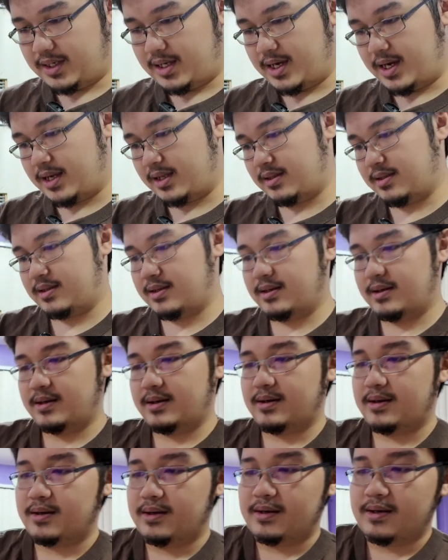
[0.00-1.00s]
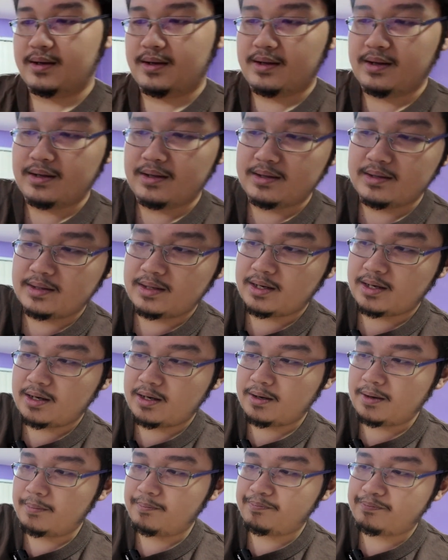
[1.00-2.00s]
get the